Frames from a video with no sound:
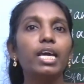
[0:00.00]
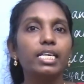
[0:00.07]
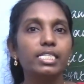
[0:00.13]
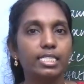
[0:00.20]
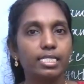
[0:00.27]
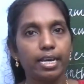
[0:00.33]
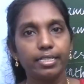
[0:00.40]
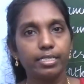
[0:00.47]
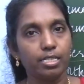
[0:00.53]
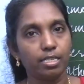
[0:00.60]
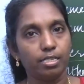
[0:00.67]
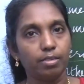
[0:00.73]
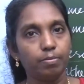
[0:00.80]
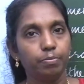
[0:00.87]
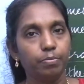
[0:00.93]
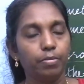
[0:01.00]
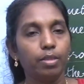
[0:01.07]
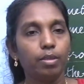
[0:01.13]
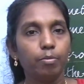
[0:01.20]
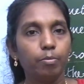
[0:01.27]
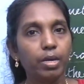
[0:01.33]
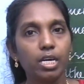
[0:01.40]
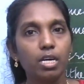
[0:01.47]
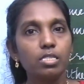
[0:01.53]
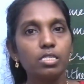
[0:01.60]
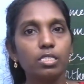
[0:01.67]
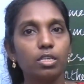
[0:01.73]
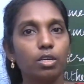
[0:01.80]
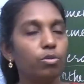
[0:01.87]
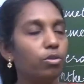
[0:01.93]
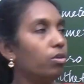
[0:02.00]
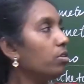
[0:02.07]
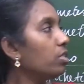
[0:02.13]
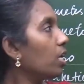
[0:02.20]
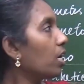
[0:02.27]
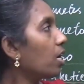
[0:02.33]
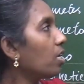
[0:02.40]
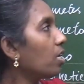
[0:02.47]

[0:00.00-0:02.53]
excited because there are